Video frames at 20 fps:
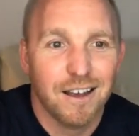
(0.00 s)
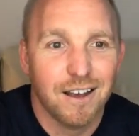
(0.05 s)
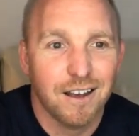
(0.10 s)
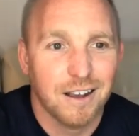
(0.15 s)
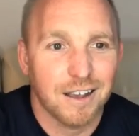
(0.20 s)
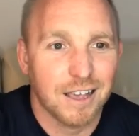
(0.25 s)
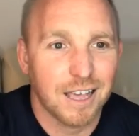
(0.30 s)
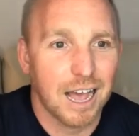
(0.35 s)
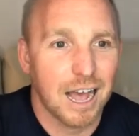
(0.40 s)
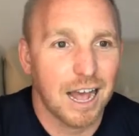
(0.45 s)

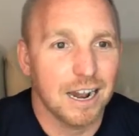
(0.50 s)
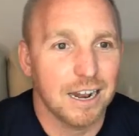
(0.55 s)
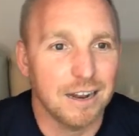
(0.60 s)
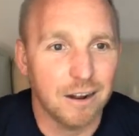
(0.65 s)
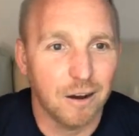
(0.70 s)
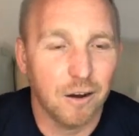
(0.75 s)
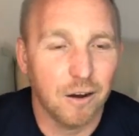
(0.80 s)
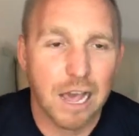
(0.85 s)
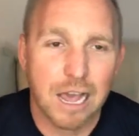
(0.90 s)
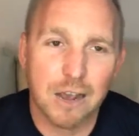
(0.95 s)
Got it.
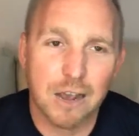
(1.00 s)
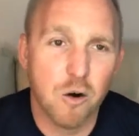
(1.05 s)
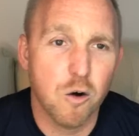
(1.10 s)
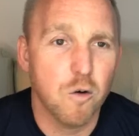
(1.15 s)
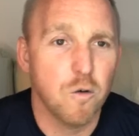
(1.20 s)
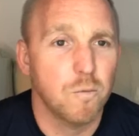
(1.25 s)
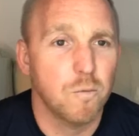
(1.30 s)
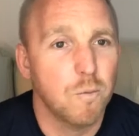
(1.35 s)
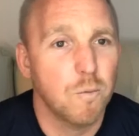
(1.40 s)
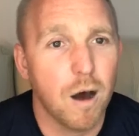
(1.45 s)
Okay,
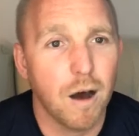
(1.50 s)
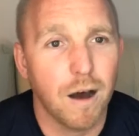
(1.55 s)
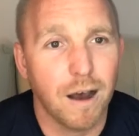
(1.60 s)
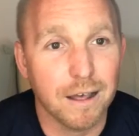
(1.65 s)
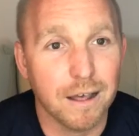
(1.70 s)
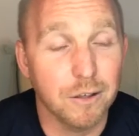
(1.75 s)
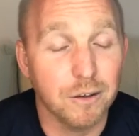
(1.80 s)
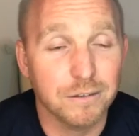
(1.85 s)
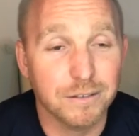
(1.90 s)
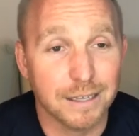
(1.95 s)
cool. Well,
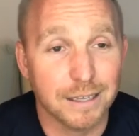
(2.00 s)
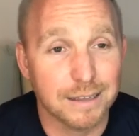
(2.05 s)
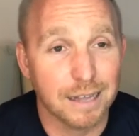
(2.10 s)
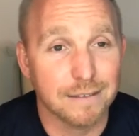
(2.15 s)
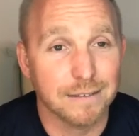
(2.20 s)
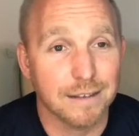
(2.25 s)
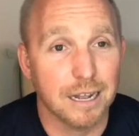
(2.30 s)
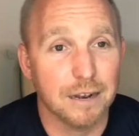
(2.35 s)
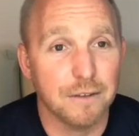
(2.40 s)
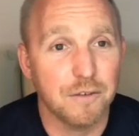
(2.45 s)
it looks like
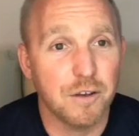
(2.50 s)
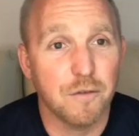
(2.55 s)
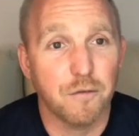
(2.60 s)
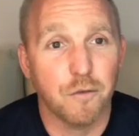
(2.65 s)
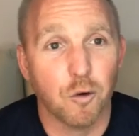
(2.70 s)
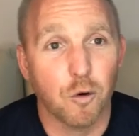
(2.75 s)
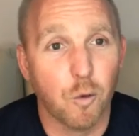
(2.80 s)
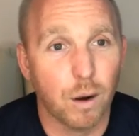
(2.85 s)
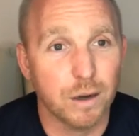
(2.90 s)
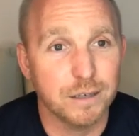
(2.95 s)
that's kind of it
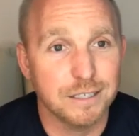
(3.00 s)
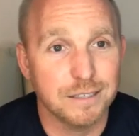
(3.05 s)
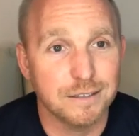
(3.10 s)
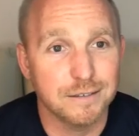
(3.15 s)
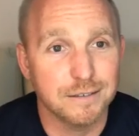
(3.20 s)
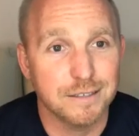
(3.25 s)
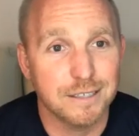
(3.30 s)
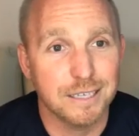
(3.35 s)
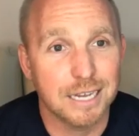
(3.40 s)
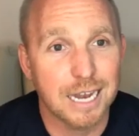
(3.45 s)
for
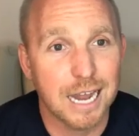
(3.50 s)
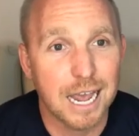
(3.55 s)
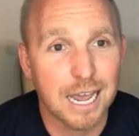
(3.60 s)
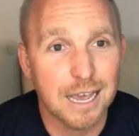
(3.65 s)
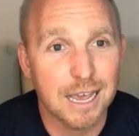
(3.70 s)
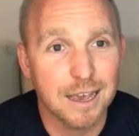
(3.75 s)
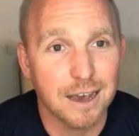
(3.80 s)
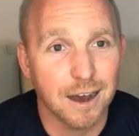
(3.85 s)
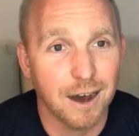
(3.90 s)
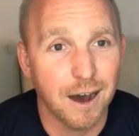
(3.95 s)
questions
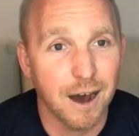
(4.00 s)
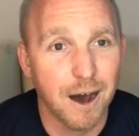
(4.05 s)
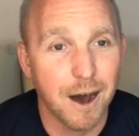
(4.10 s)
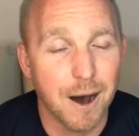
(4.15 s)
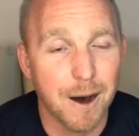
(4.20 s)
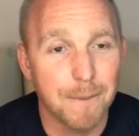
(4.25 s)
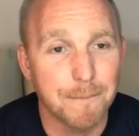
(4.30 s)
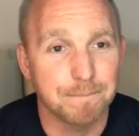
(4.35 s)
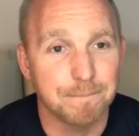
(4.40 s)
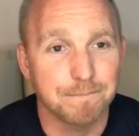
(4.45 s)
today.
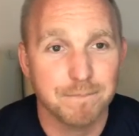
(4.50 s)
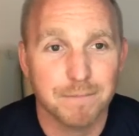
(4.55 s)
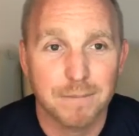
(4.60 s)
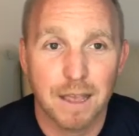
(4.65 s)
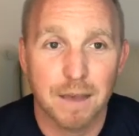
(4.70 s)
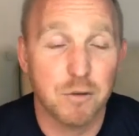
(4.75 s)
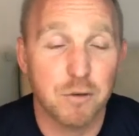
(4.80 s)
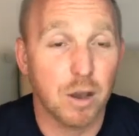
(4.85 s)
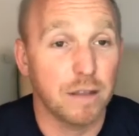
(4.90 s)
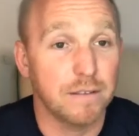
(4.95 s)

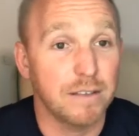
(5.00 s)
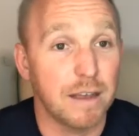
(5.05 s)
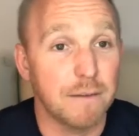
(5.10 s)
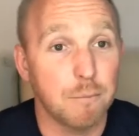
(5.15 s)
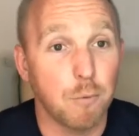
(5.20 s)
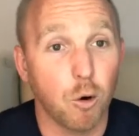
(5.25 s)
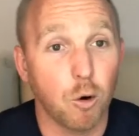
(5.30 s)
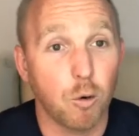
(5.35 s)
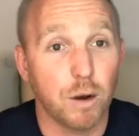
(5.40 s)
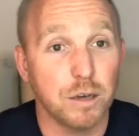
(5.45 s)
If you guys have
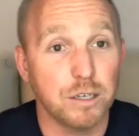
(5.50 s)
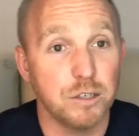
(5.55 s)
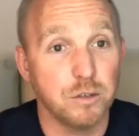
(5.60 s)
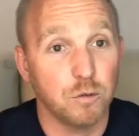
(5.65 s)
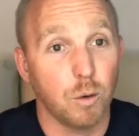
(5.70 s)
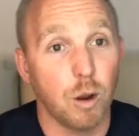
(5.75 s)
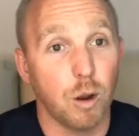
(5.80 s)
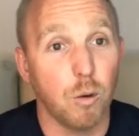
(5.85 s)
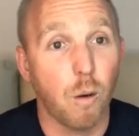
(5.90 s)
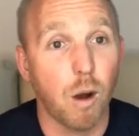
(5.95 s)
more questions
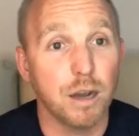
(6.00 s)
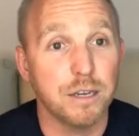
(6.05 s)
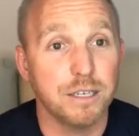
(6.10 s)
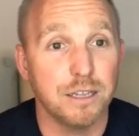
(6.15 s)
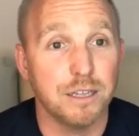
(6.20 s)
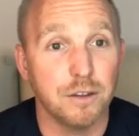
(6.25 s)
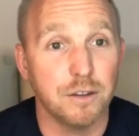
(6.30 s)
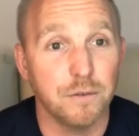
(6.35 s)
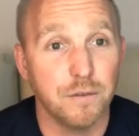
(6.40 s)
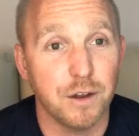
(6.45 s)
while you're
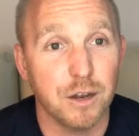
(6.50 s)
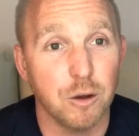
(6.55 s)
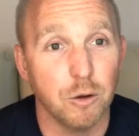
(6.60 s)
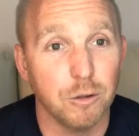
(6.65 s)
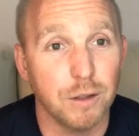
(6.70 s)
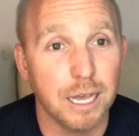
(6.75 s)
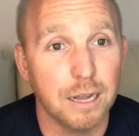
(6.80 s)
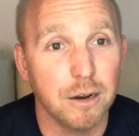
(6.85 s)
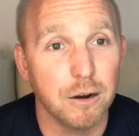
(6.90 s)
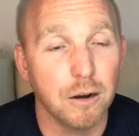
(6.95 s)
watching this video
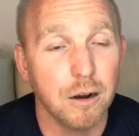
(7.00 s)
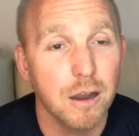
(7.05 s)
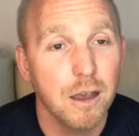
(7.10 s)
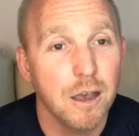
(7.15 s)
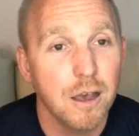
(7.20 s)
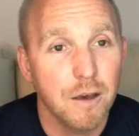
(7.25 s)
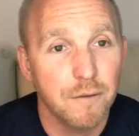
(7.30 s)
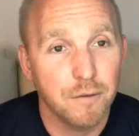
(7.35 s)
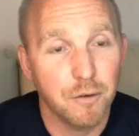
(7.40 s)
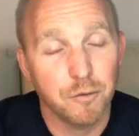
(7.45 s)
later,
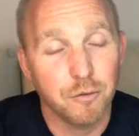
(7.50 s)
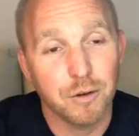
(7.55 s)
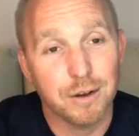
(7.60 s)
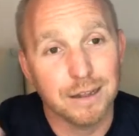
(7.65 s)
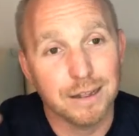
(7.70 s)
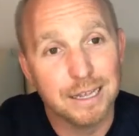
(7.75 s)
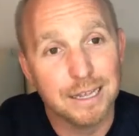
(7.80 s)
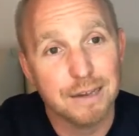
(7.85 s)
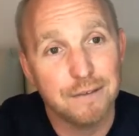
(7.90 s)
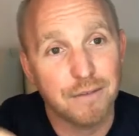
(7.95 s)
feel free to
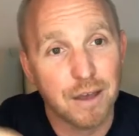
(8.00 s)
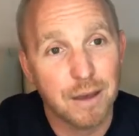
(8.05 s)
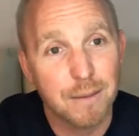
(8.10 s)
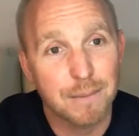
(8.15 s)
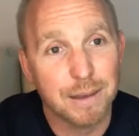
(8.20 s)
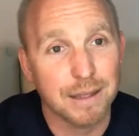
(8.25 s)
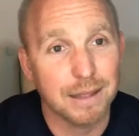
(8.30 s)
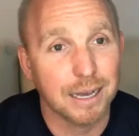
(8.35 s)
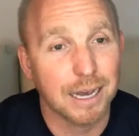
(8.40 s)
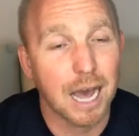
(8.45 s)
leave them
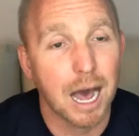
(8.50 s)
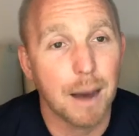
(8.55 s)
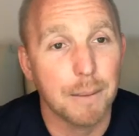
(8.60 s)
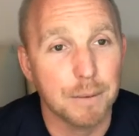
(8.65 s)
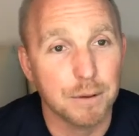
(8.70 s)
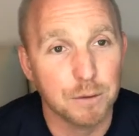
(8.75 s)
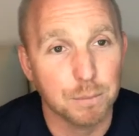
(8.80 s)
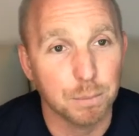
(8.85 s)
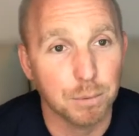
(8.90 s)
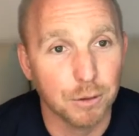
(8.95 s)
in the
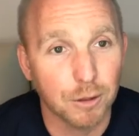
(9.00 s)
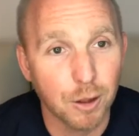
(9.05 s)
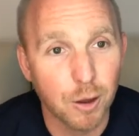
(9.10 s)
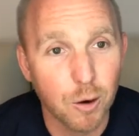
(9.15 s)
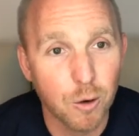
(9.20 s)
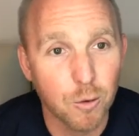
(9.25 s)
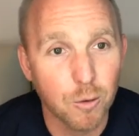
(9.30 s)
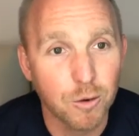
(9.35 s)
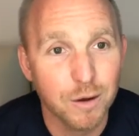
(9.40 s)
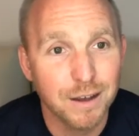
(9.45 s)
comments
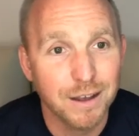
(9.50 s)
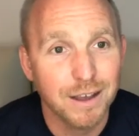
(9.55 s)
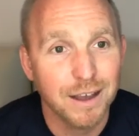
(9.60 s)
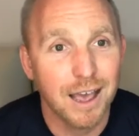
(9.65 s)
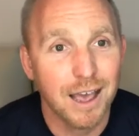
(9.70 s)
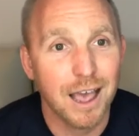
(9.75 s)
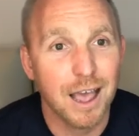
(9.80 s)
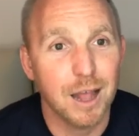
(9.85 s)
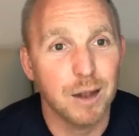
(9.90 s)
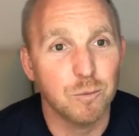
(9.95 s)
below.
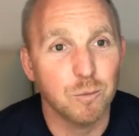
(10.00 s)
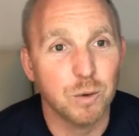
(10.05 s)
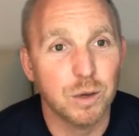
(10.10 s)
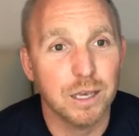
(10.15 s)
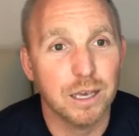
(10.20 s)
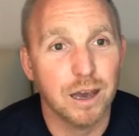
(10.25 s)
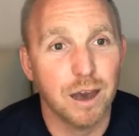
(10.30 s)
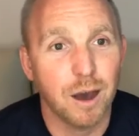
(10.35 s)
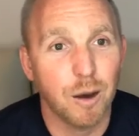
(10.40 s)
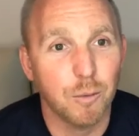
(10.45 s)
And
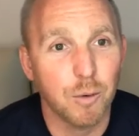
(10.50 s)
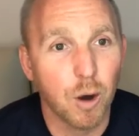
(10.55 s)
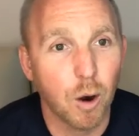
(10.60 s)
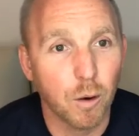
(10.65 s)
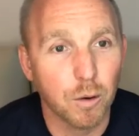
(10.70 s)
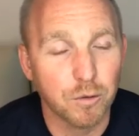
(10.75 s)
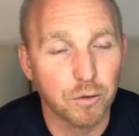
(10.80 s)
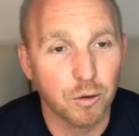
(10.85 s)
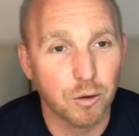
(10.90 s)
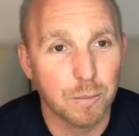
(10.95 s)
we
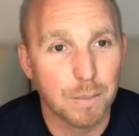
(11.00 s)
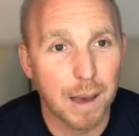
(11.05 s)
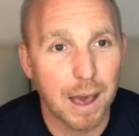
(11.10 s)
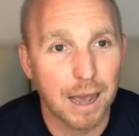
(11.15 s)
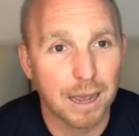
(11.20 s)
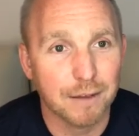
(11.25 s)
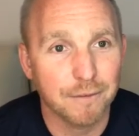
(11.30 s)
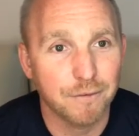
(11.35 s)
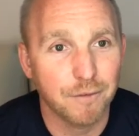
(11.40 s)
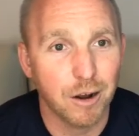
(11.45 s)
always look
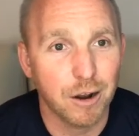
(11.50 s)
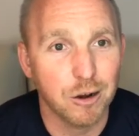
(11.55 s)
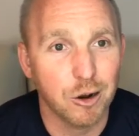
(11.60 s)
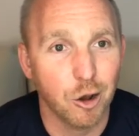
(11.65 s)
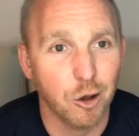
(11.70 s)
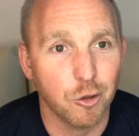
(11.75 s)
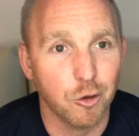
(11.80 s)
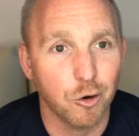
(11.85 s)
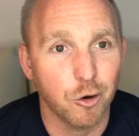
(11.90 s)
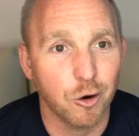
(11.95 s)
back and find
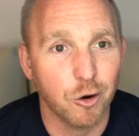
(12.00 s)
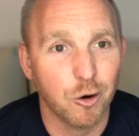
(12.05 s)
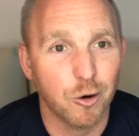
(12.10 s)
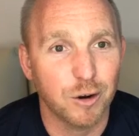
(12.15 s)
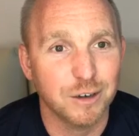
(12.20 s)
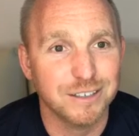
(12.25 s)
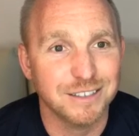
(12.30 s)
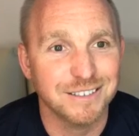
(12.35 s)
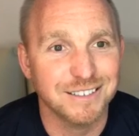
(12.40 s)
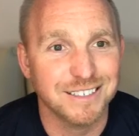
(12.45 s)
other
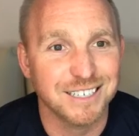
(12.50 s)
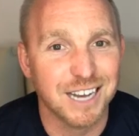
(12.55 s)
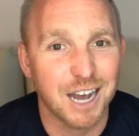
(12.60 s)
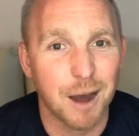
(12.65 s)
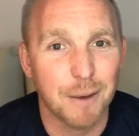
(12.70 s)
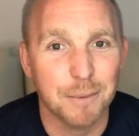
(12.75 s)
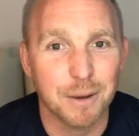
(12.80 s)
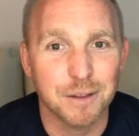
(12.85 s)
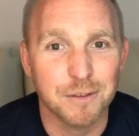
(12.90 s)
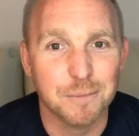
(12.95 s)
questions and
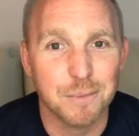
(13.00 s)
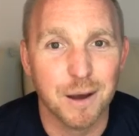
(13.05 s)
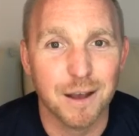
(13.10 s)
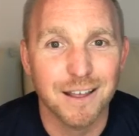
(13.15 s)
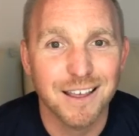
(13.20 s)
comments. But